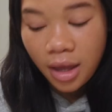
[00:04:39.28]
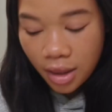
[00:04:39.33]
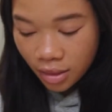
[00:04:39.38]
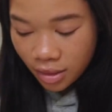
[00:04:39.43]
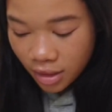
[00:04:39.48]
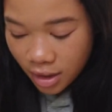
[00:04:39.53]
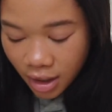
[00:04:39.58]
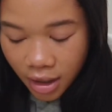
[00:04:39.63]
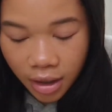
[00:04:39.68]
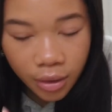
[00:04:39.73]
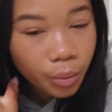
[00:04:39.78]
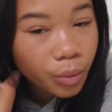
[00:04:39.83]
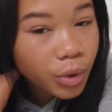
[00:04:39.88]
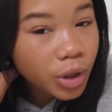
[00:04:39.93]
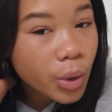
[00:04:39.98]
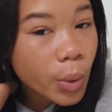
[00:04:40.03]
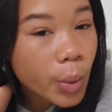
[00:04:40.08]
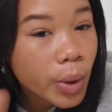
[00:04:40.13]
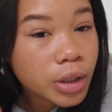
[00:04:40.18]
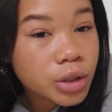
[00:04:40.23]
And then
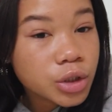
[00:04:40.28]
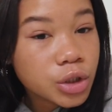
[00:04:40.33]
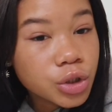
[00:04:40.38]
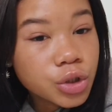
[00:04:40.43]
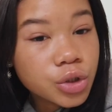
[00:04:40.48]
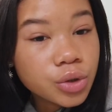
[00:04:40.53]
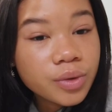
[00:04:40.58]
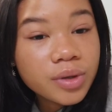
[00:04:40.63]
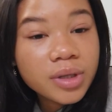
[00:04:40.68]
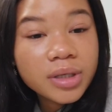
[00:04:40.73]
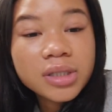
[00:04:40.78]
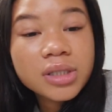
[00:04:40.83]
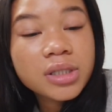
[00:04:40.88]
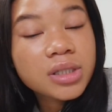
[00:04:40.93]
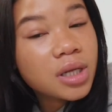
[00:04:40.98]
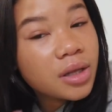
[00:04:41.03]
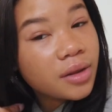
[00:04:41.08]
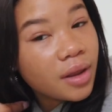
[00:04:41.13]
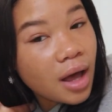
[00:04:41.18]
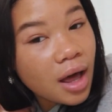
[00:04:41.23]
we're going to do
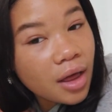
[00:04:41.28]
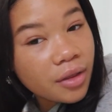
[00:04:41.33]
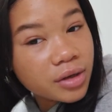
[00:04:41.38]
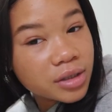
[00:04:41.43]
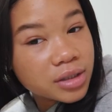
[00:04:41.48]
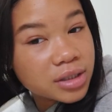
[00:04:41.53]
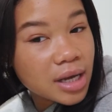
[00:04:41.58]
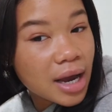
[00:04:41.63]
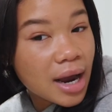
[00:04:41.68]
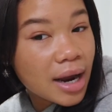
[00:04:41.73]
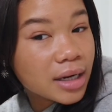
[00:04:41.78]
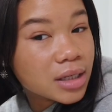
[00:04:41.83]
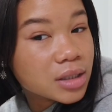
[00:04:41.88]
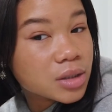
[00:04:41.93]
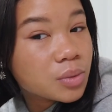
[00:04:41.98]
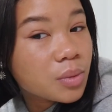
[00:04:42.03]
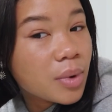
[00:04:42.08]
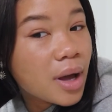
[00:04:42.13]
this to the other side as